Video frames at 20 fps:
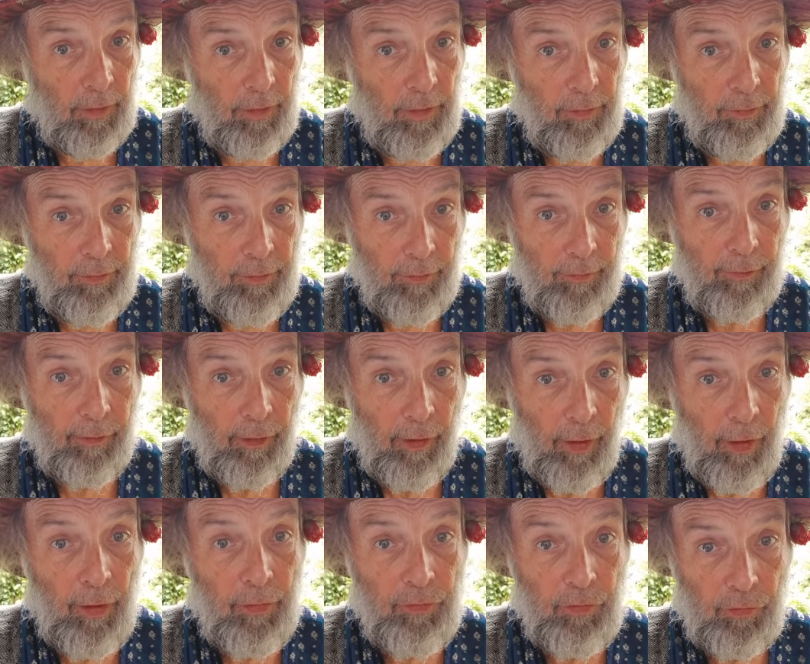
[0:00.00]
India, the
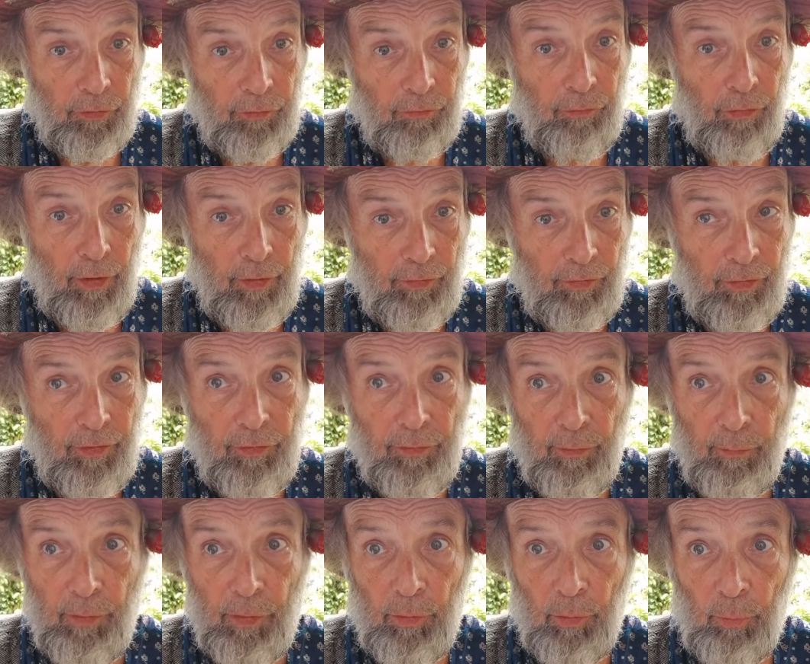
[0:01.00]
largest train
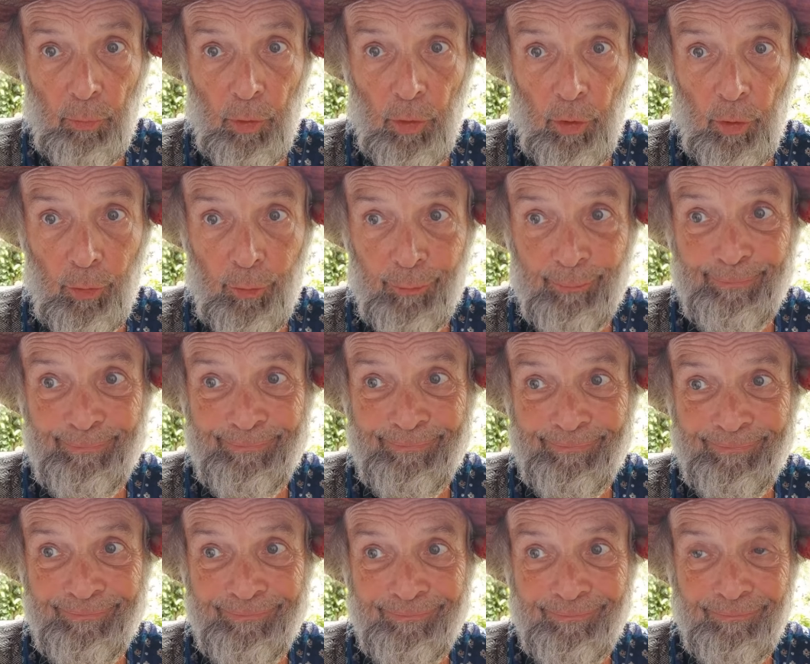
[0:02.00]
system in the world
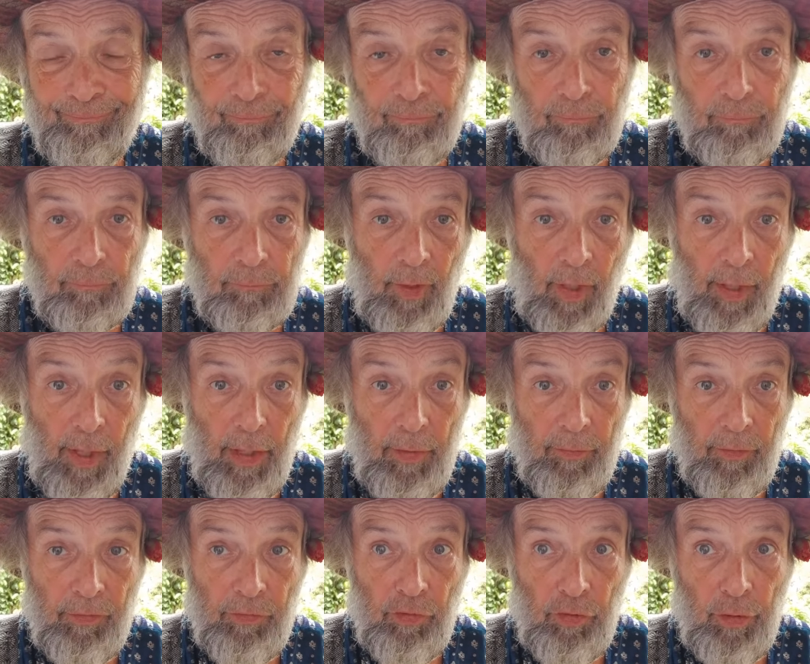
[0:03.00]
and
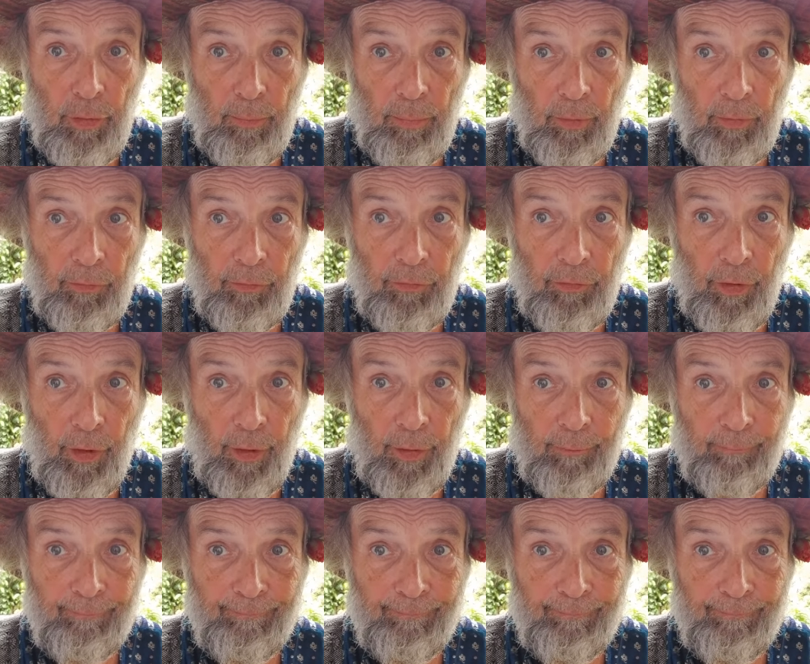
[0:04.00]
the cheapest, yeah.